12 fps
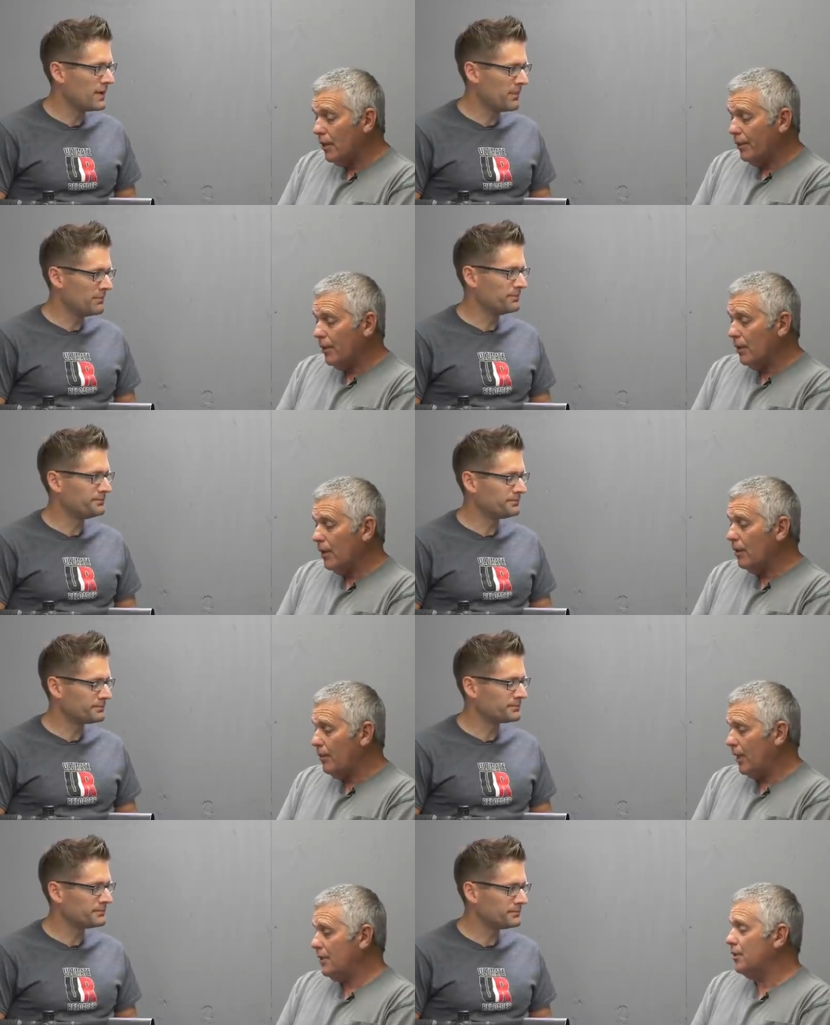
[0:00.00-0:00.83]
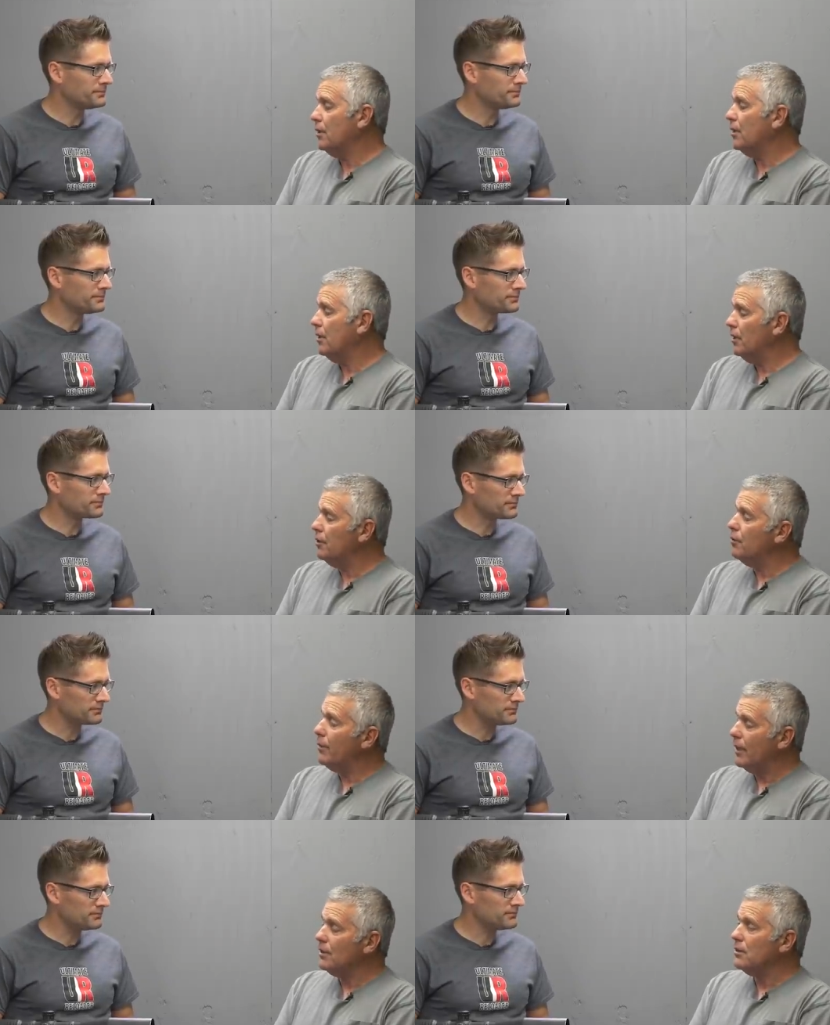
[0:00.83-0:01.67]
Speaker 1: typically yep. in a match you're going to need two
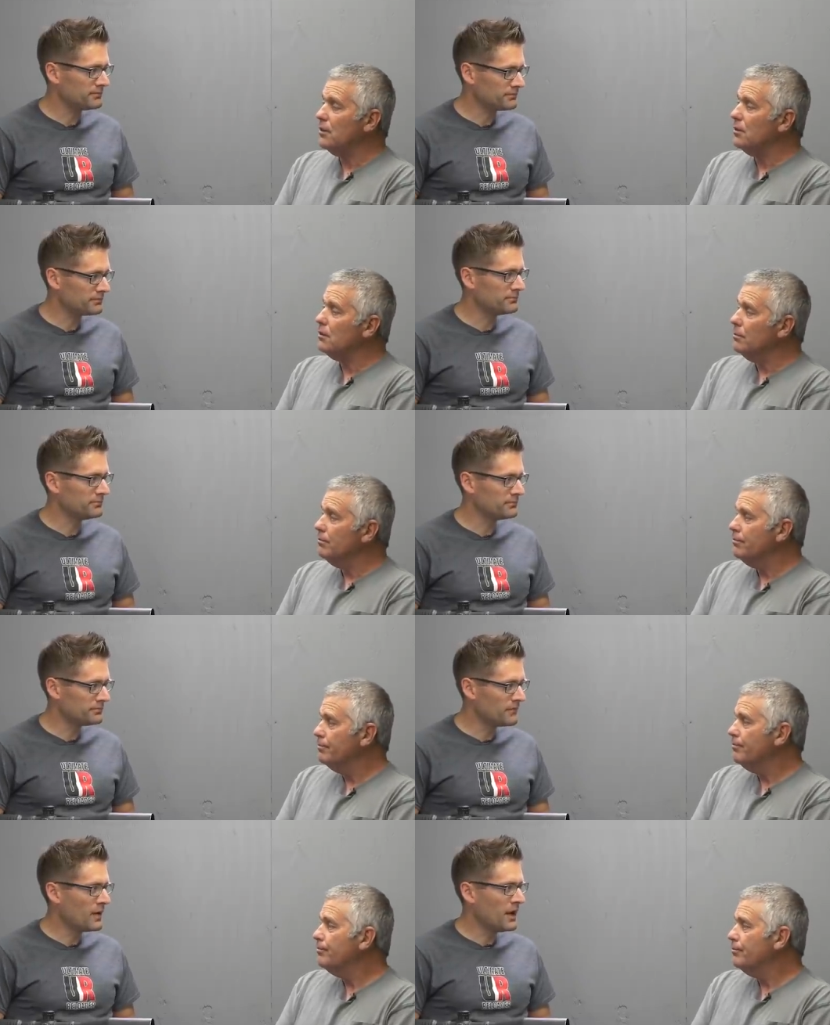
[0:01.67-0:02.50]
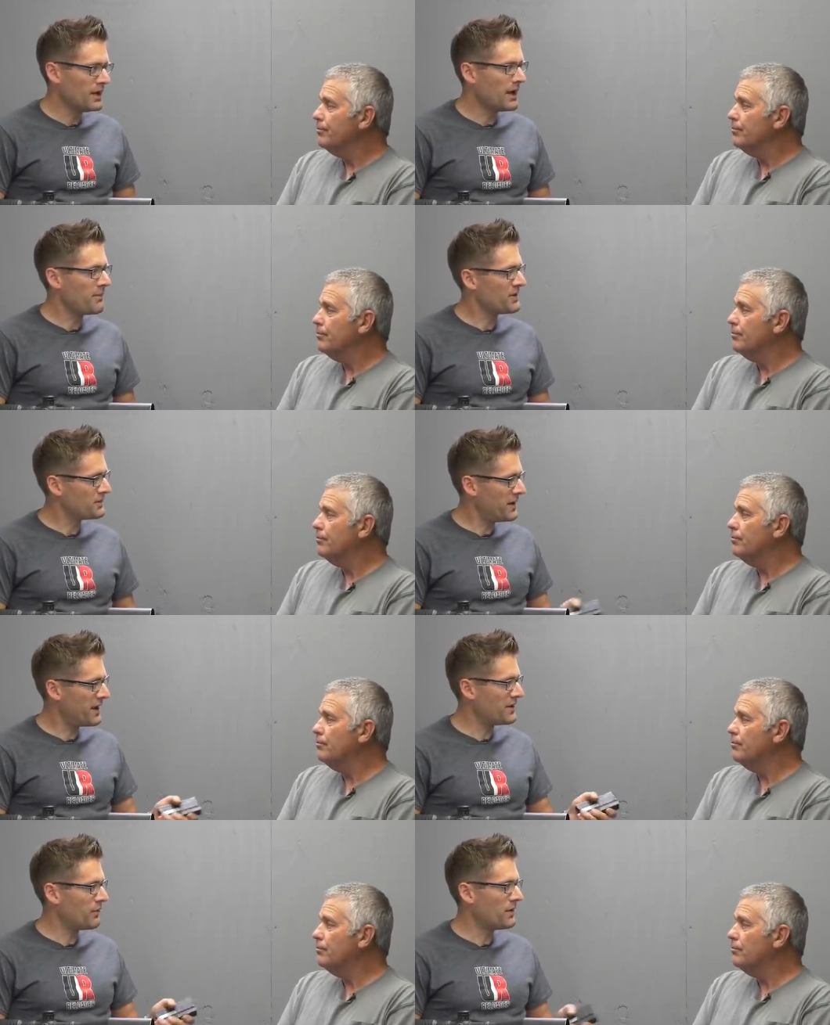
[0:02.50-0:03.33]
magazines.
Speaker 2: Yeah, because we
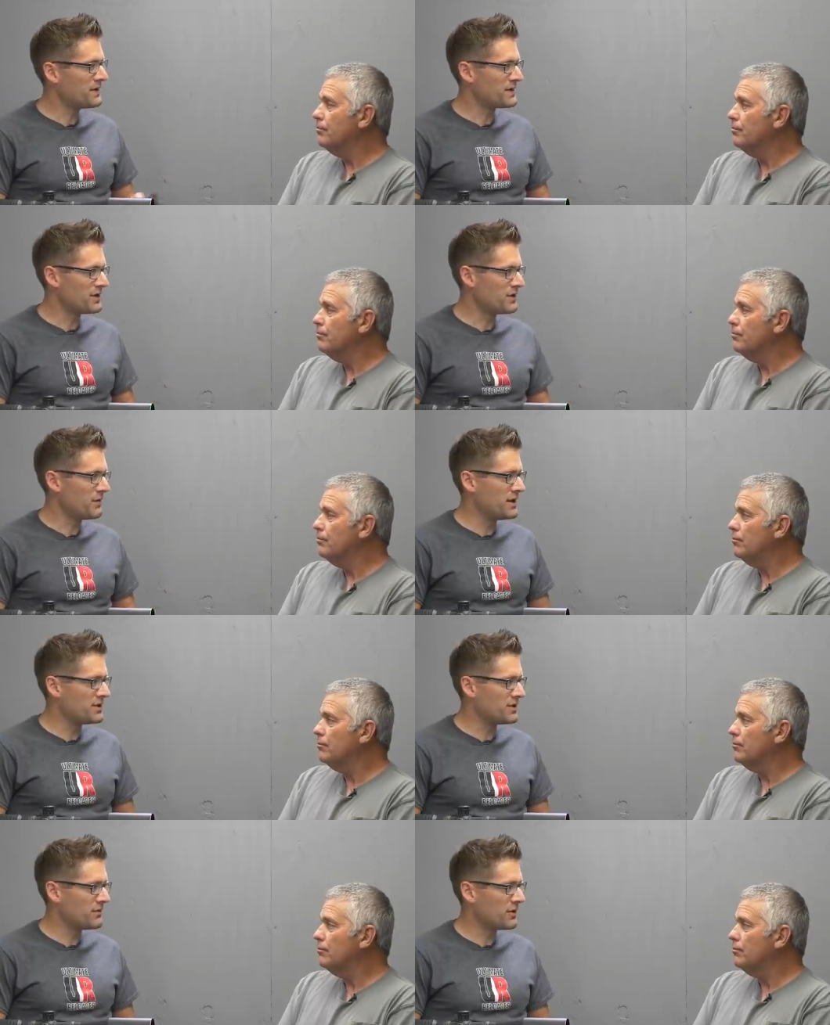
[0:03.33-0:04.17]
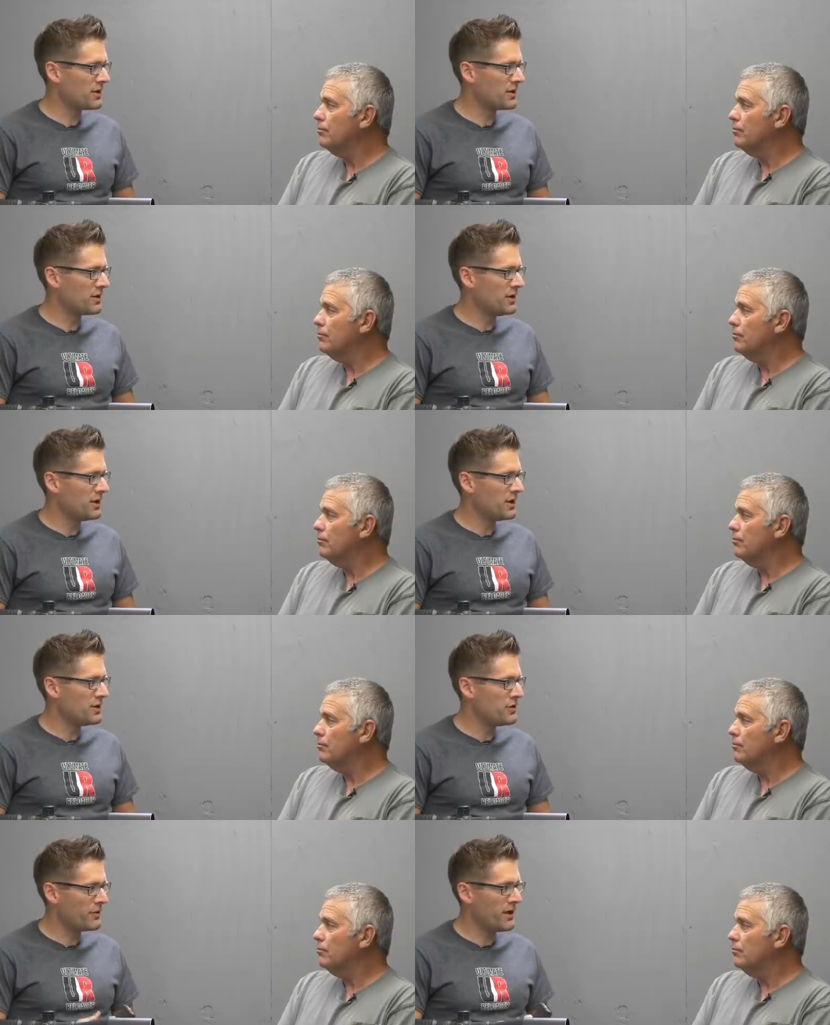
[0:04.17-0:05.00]
had the one situation where
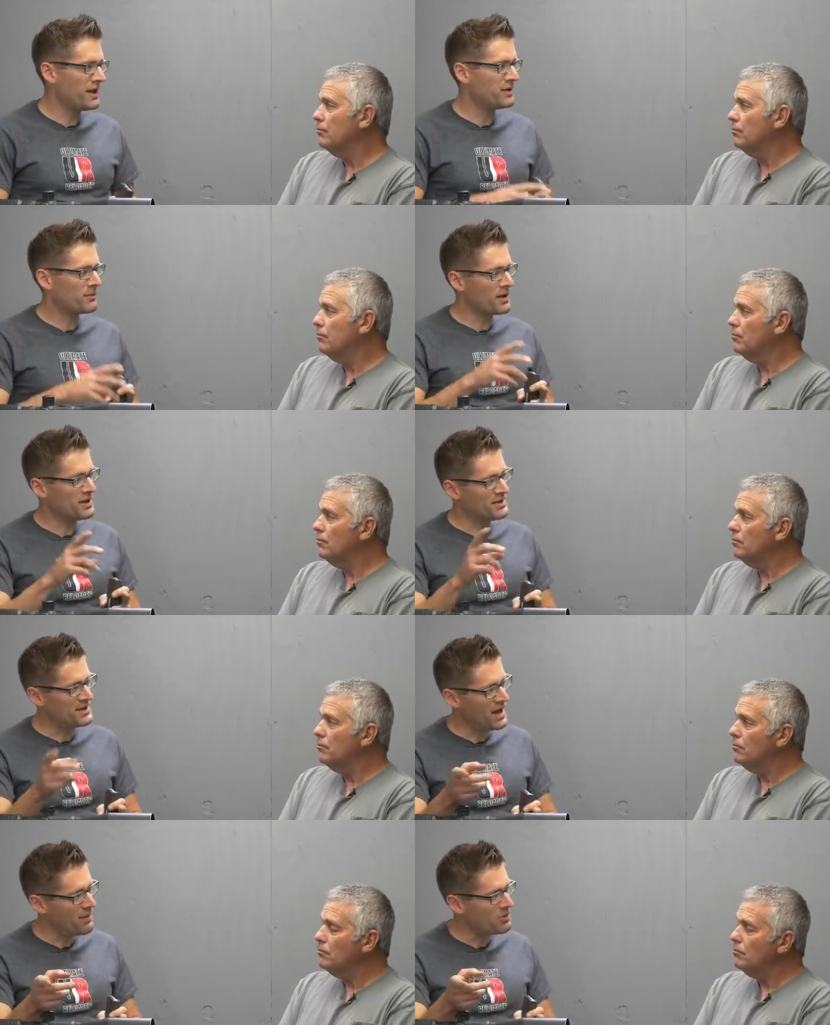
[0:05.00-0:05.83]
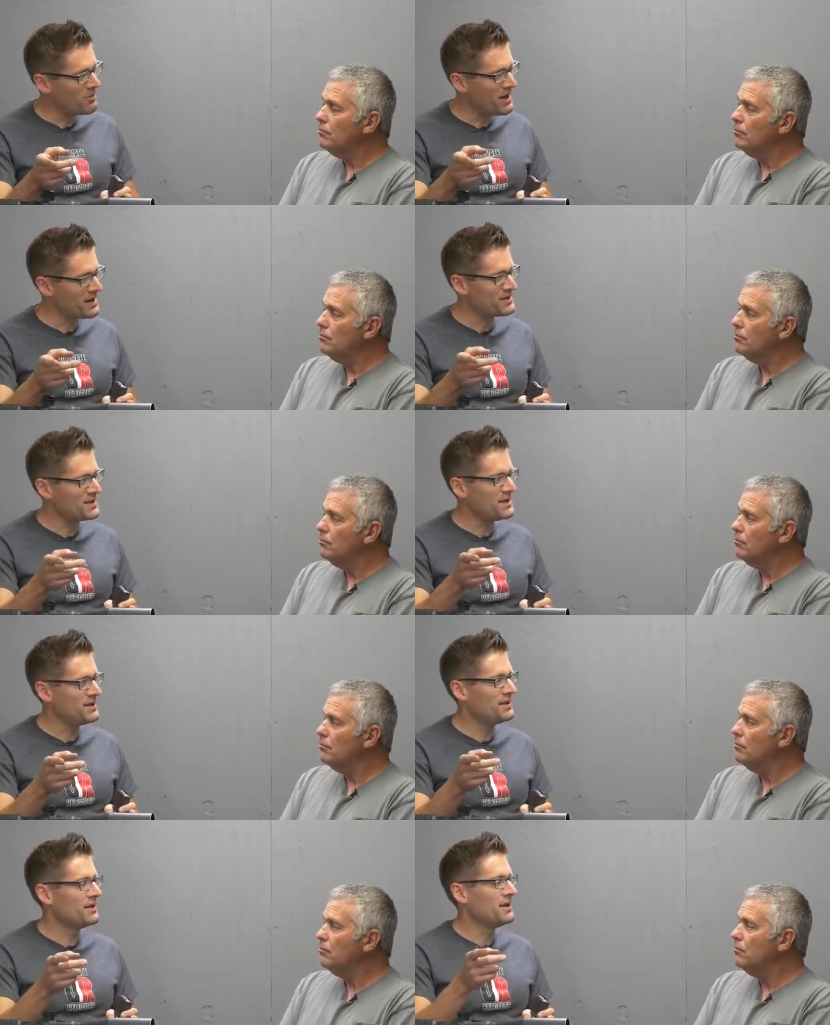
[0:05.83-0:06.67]
you either had to run and tap your
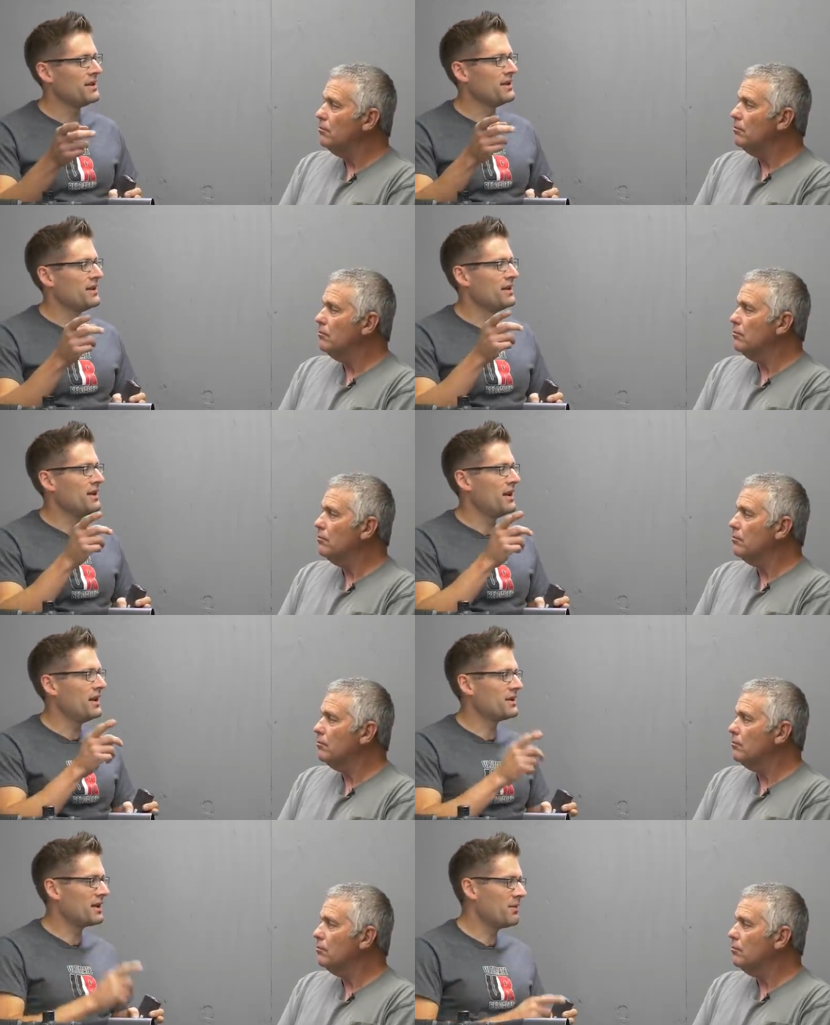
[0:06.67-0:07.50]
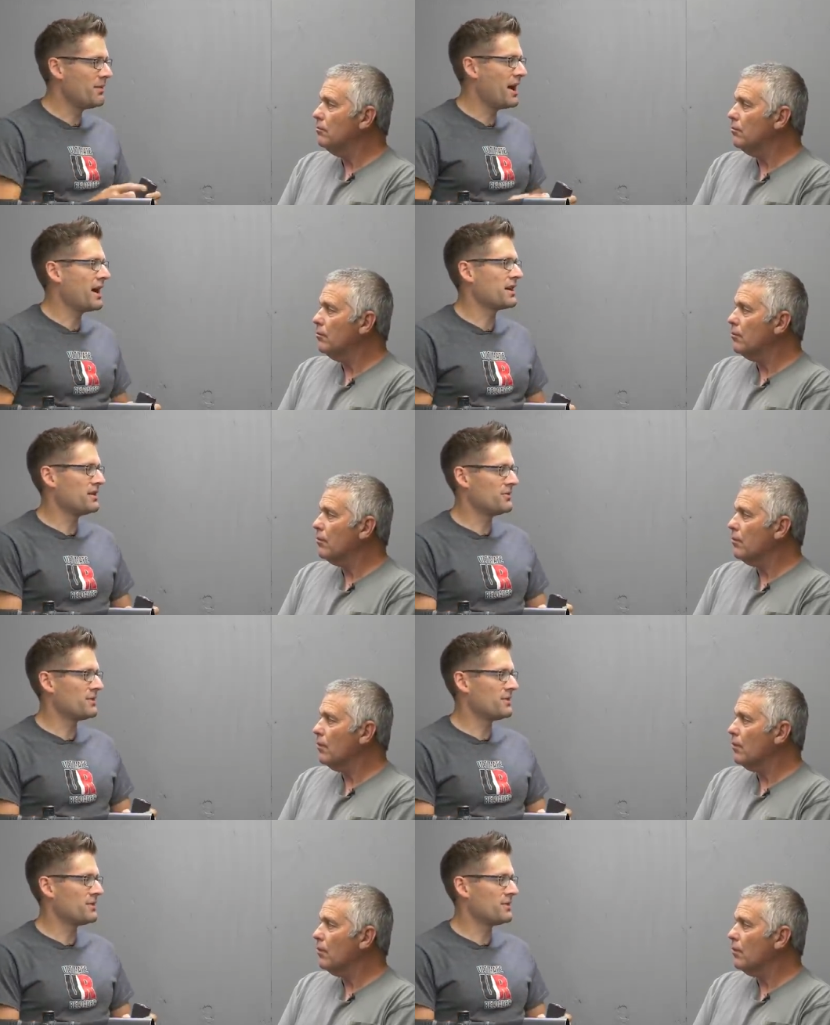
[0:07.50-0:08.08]
magazine and come back and